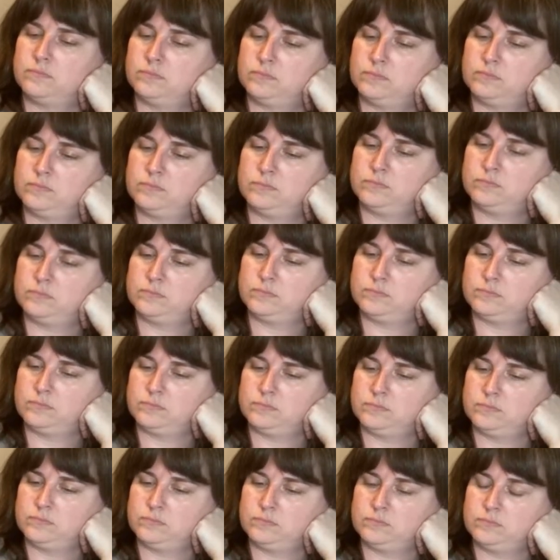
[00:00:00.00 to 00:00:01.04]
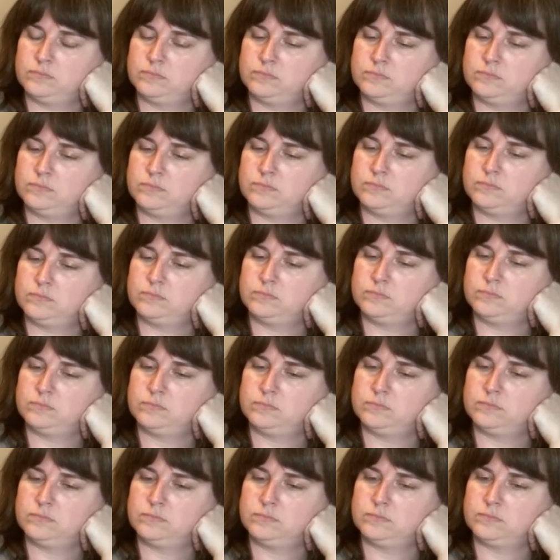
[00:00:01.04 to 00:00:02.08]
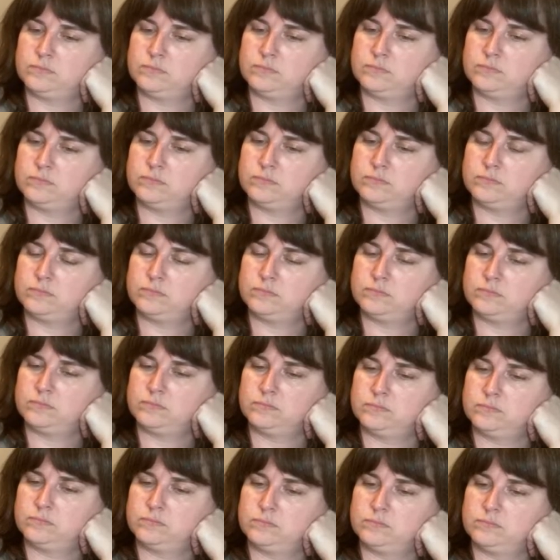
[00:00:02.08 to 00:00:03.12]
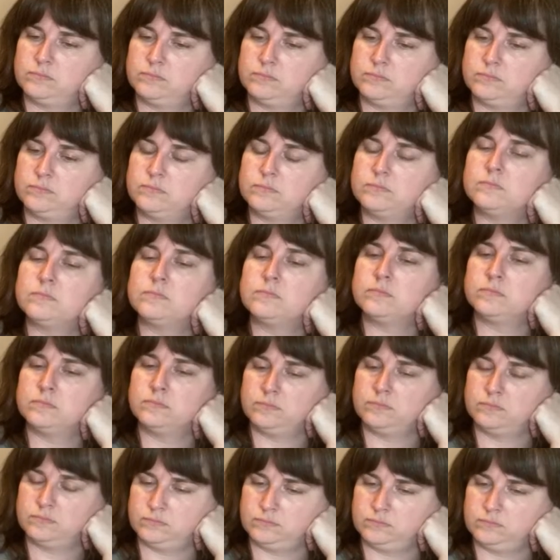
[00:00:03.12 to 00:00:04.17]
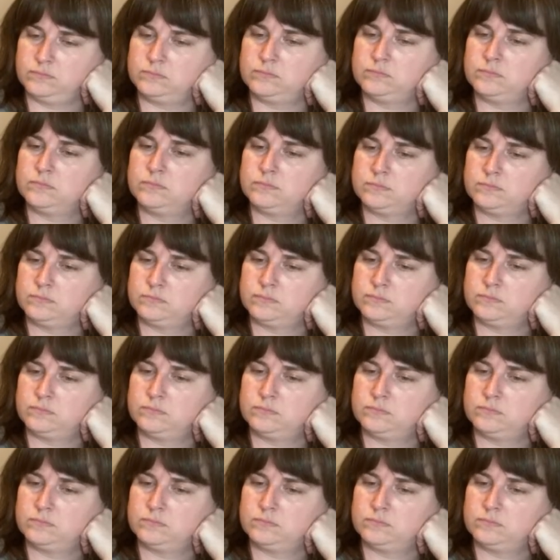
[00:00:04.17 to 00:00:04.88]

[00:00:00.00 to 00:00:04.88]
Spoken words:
[no speech]